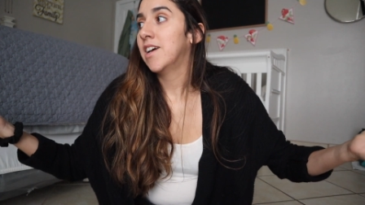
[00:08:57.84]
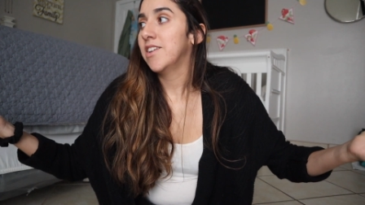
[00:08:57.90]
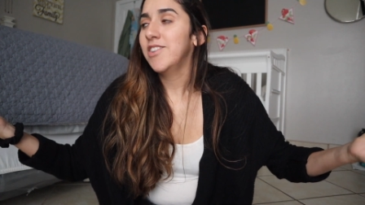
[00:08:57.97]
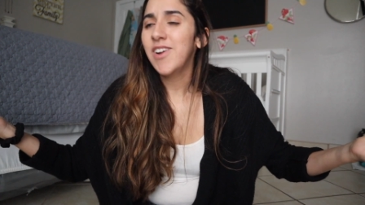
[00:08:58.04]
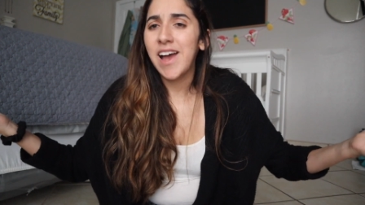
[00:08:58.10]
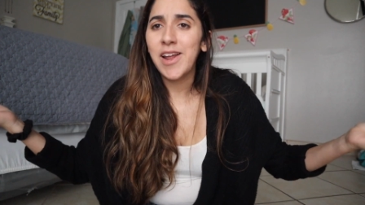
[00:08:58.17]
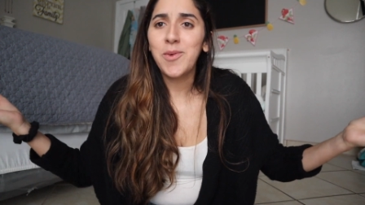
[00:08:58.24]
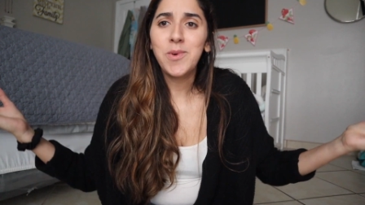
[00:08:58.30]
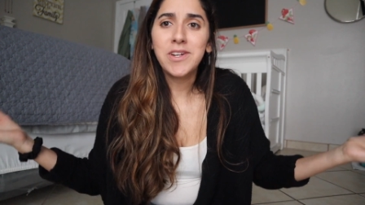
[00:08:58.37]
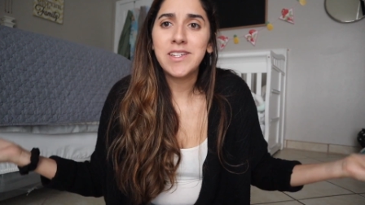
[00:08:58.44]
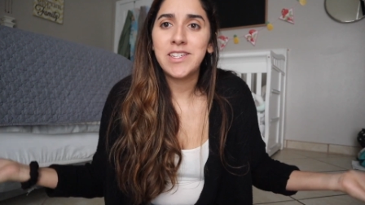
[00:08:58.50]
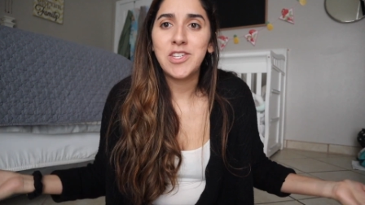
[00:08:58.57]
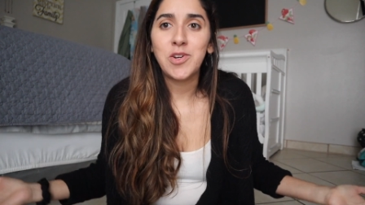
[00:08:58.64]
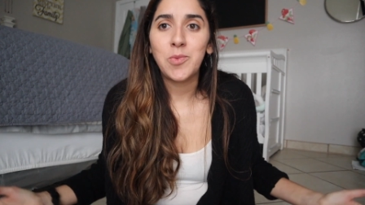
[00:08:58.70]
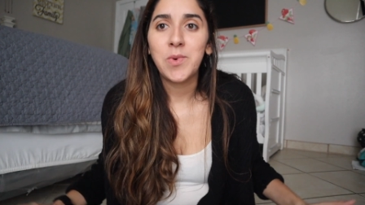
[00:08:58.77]
you know, I don't want to
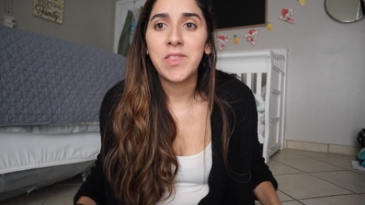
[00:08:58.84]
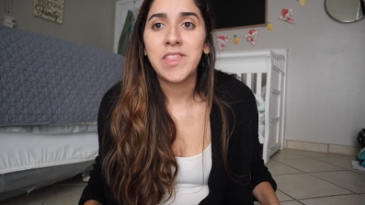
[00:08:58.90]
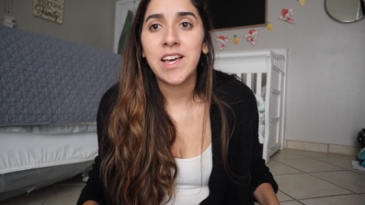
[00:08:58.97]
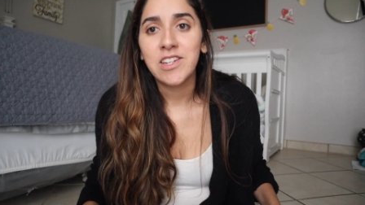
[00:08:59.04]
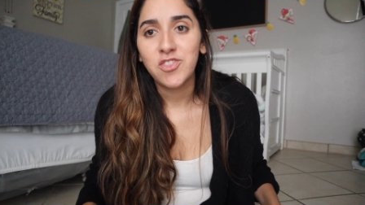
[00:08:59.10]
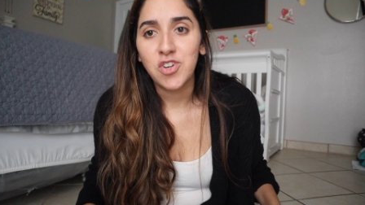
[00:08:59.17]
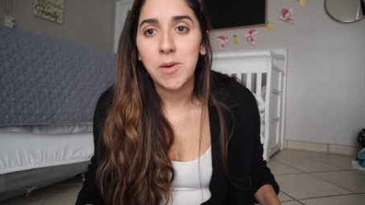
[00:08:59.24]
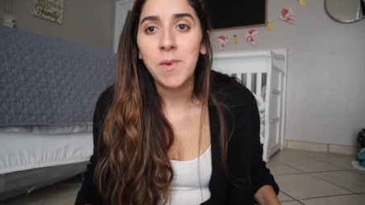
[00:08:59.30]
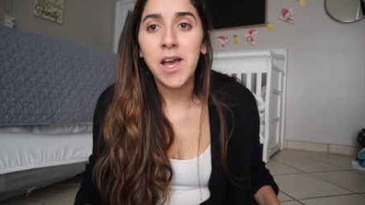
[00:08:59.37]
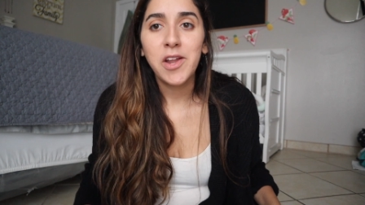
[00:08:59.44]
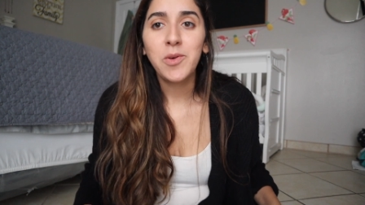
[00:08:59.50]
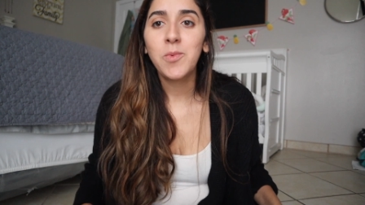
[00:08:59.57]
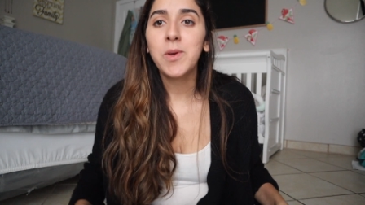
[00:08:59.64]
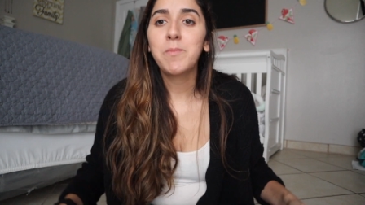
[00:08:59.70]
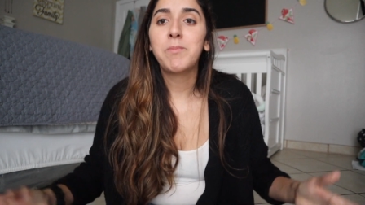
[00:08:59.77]
deal with that drama. I
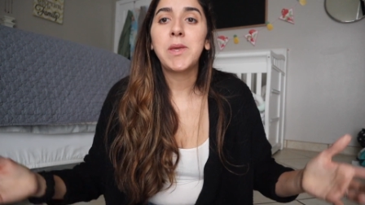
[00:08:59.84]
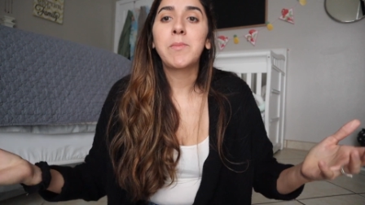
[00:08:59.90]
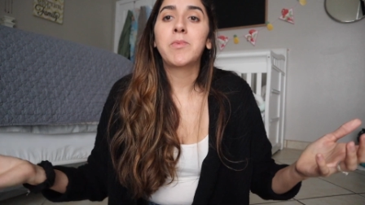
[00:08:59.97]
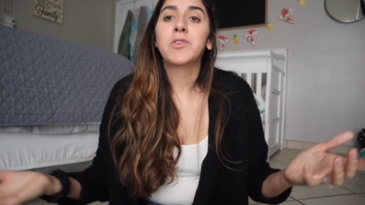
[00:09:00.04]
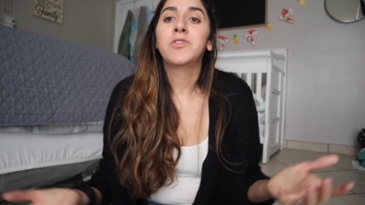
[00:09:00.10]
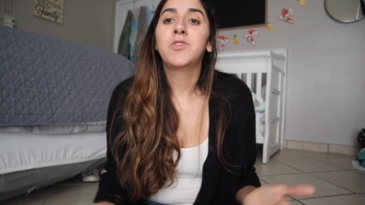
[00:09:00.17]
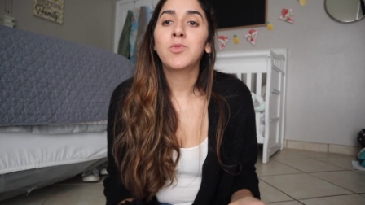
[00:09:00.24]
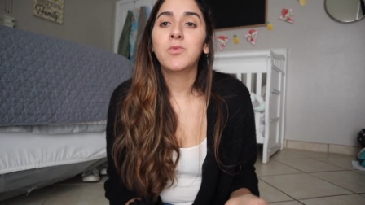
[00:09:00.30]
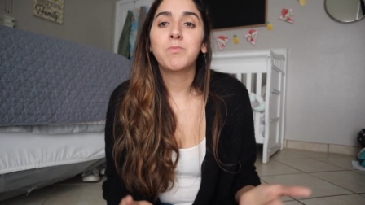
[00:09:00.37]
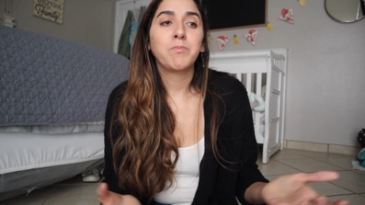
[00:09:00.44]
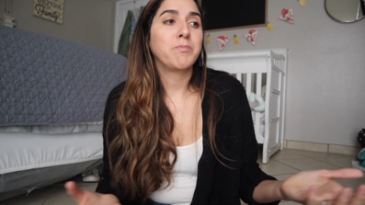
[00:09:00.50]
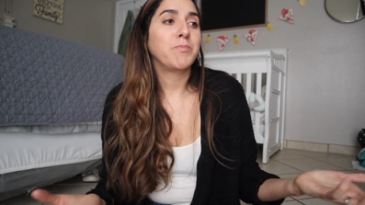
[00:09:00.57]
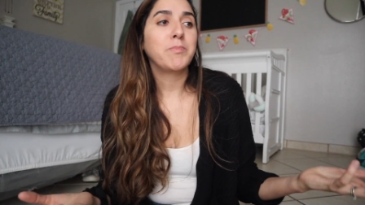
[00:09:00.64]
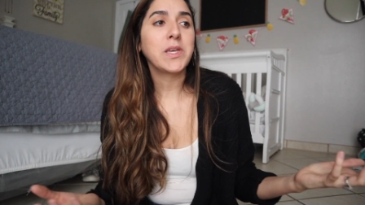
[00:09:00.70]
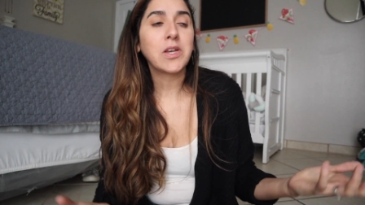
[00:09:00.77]
don't want people to
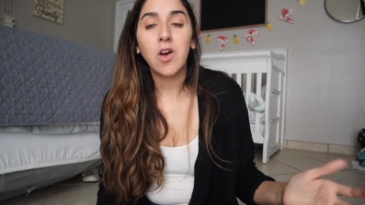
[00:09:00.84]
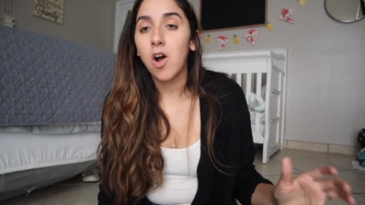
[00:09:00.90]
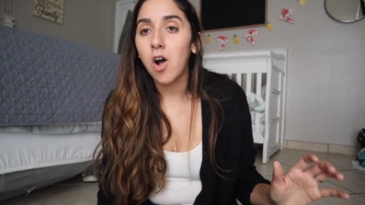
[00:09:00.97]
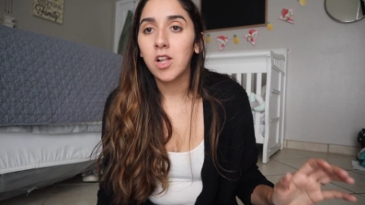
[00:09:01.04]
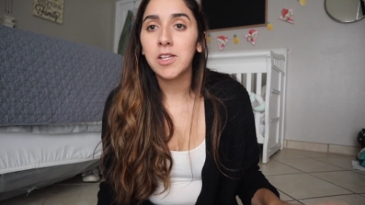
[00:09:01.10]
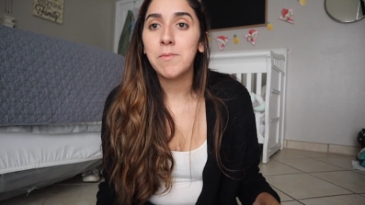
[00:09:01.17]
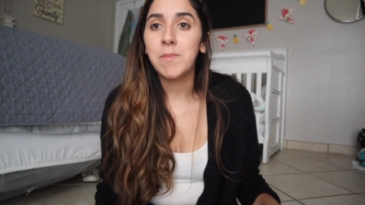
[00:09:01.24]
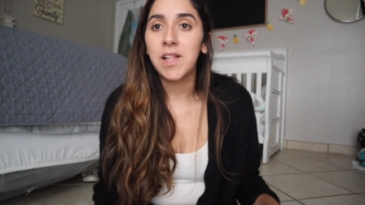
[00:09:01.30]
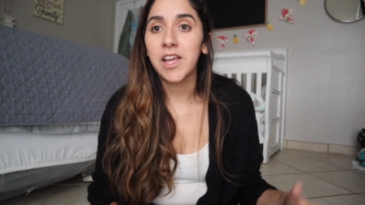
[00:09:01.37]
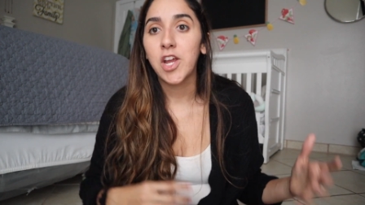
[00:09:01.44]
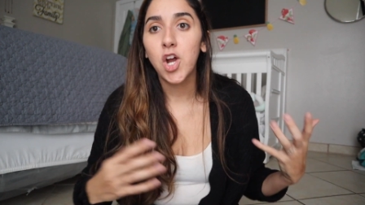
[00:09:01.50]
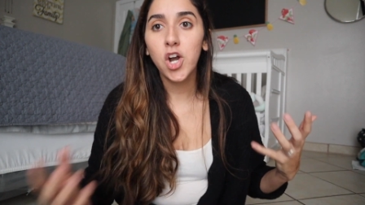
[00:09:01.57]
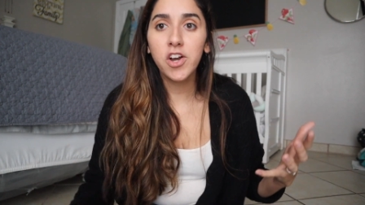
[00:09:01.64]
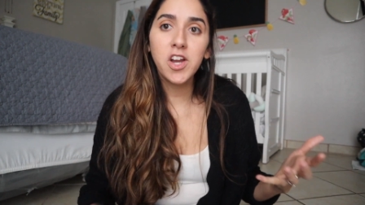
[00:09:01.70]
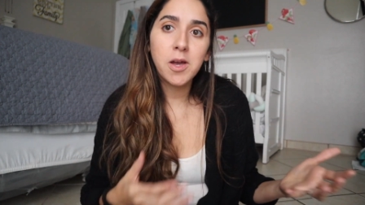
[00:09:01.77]
be calling me like,
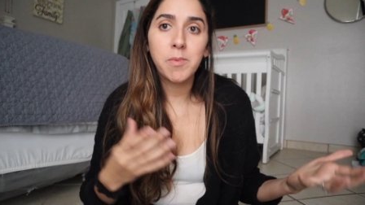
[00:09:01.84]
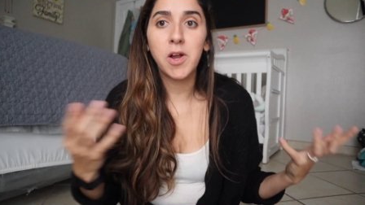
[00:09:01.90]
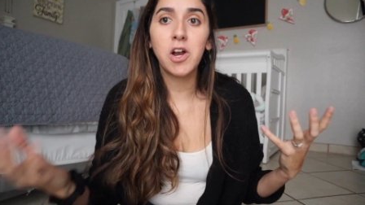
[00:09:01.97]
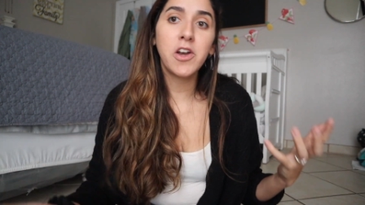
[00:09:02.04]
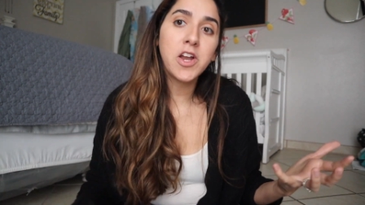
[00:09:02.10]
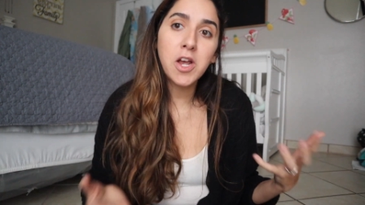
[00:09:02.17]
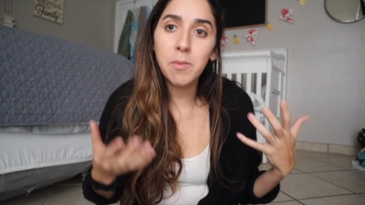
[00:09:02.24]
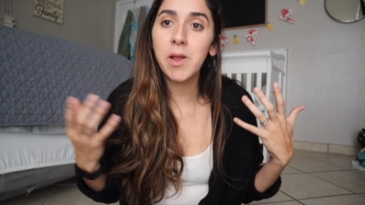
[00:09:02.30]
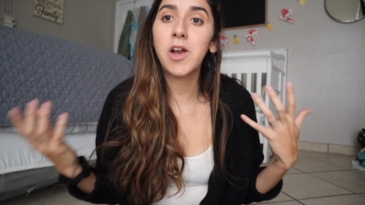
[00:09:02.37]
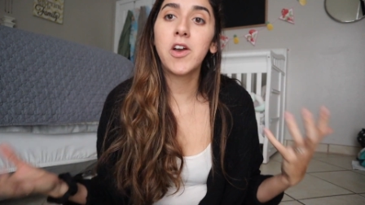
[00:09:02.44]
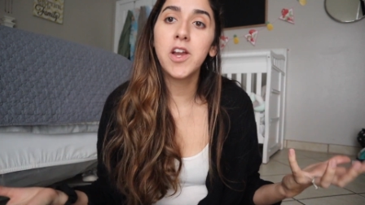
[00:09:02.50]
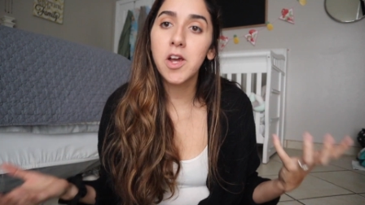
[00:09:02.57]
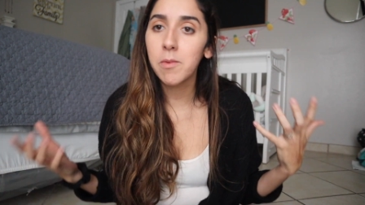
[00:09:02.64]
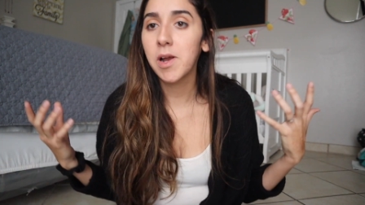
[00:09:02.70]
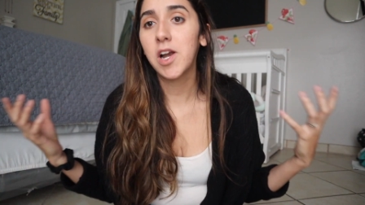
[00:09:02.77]
hurry up, hurry up,
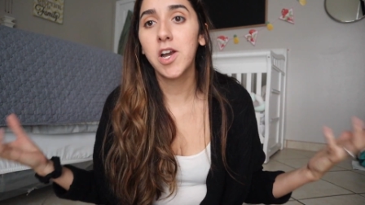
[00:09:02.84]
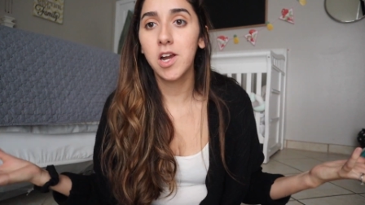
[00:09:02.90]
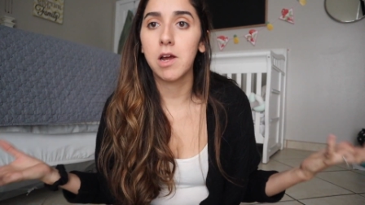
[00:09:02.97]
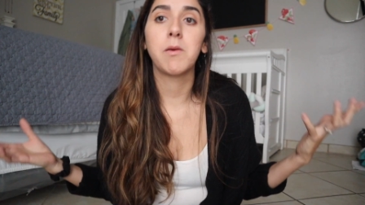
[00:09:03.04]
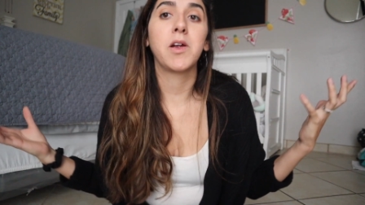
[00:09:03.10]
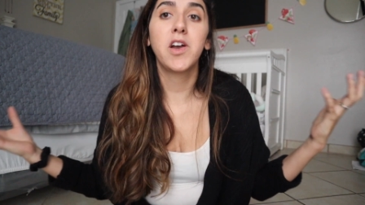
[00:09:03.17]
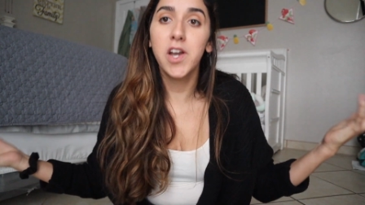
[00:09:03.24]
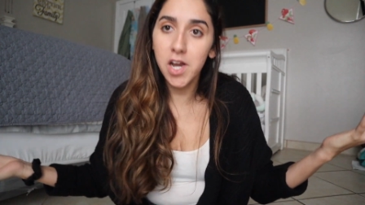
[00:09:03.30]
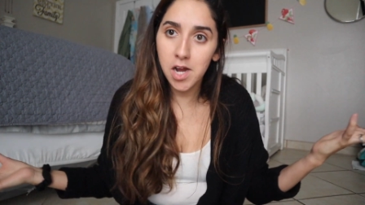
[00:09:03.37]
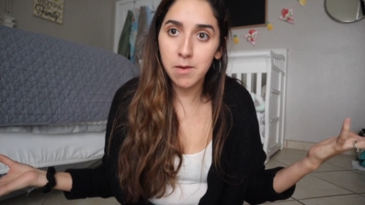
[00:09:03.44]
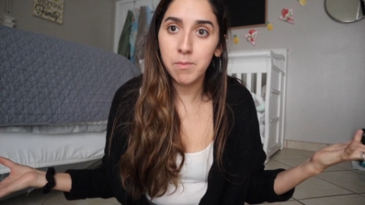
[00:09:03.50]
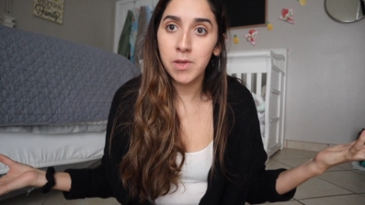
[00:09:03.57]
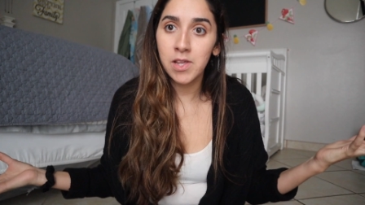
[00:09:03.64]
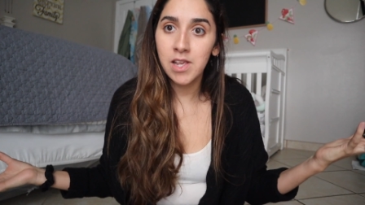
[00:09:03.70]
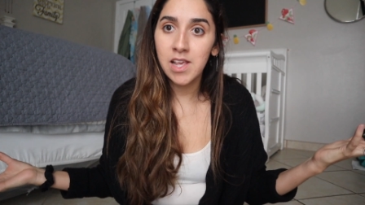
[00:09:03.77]
hurry up, hurry up, hurry
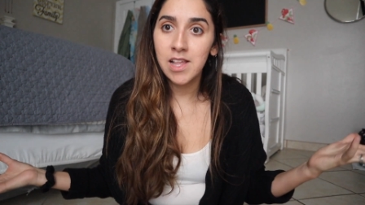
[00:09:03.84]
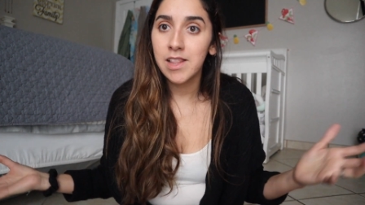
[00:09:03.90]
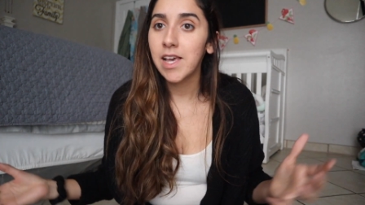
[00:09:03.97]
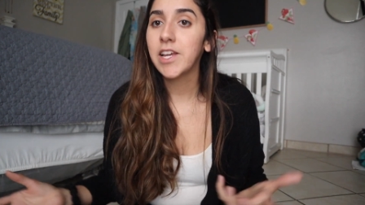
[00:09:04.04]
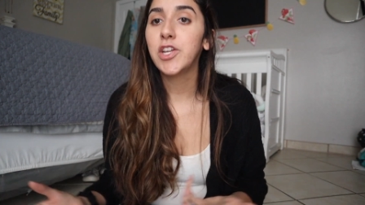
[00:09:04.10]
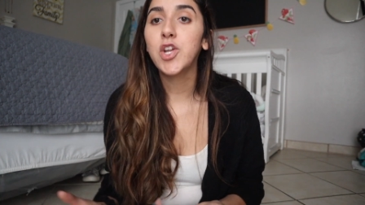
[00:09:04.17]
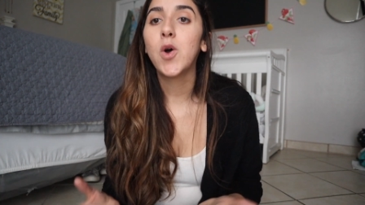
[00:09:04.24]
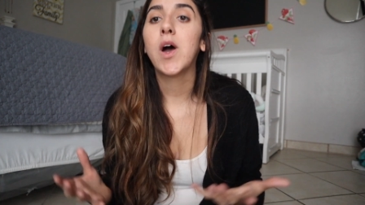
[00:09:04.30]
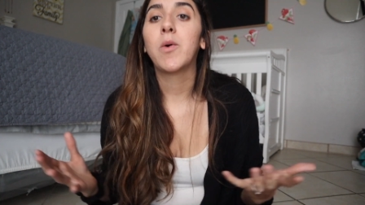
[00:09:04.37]
up. Like, no,